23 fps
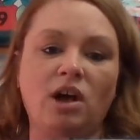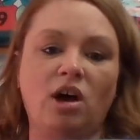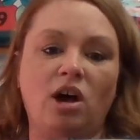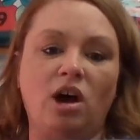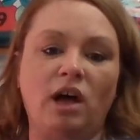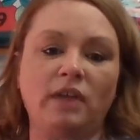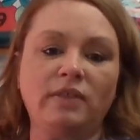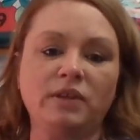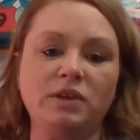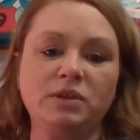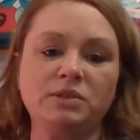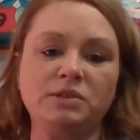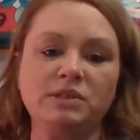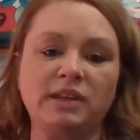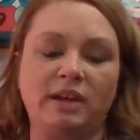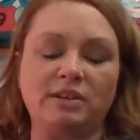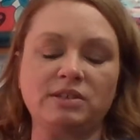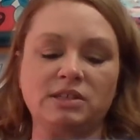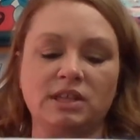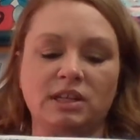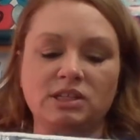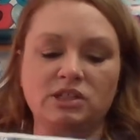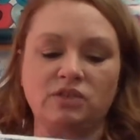On the new
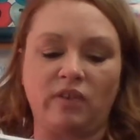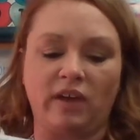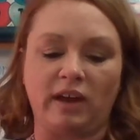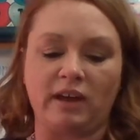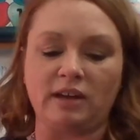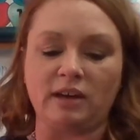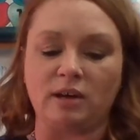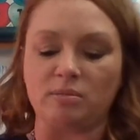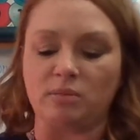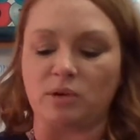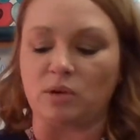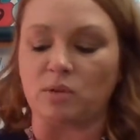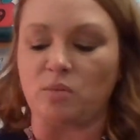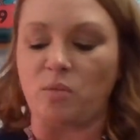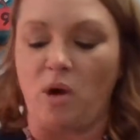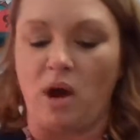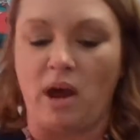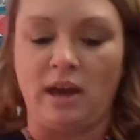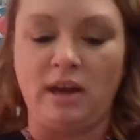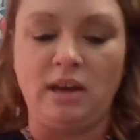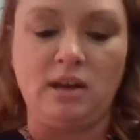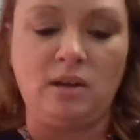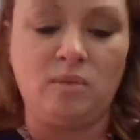sounds, let's find number
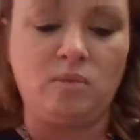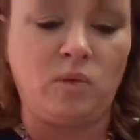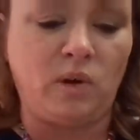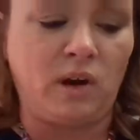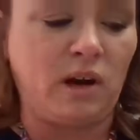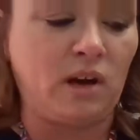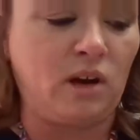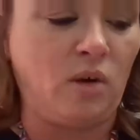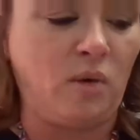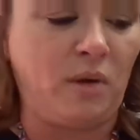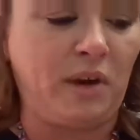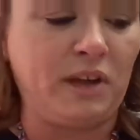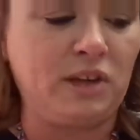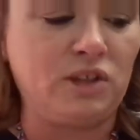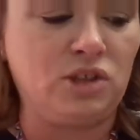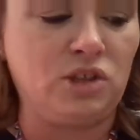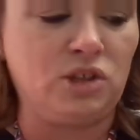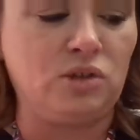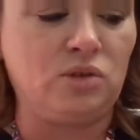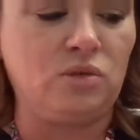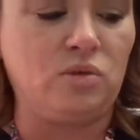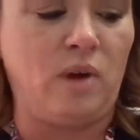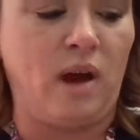1, and we're going
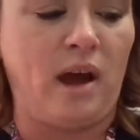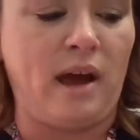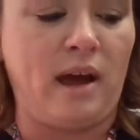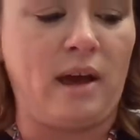to